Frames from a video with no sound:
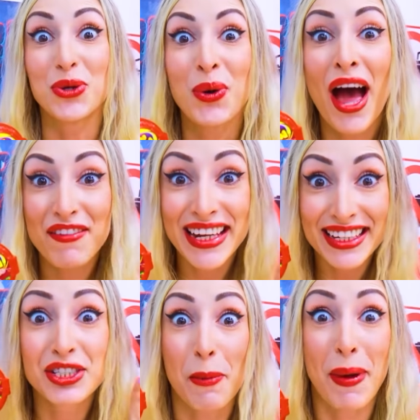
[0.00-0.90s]
Do you have an
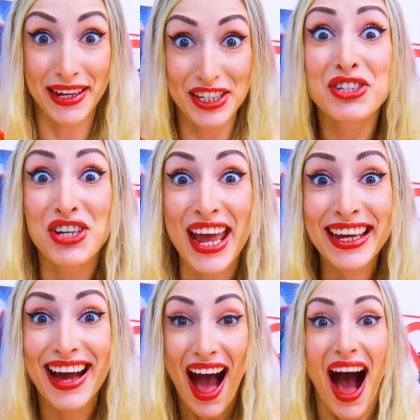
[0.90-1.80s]
extra bandage,
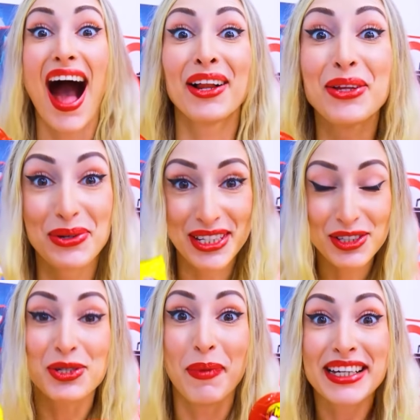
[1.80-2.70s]
Jake? I'll use
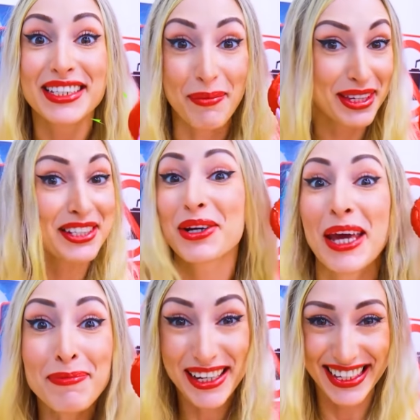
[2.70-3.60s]
it to make something to
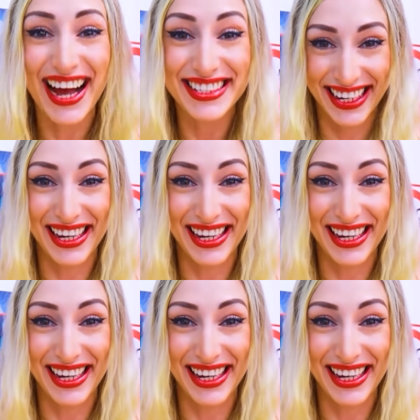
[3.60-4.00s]
hypnotize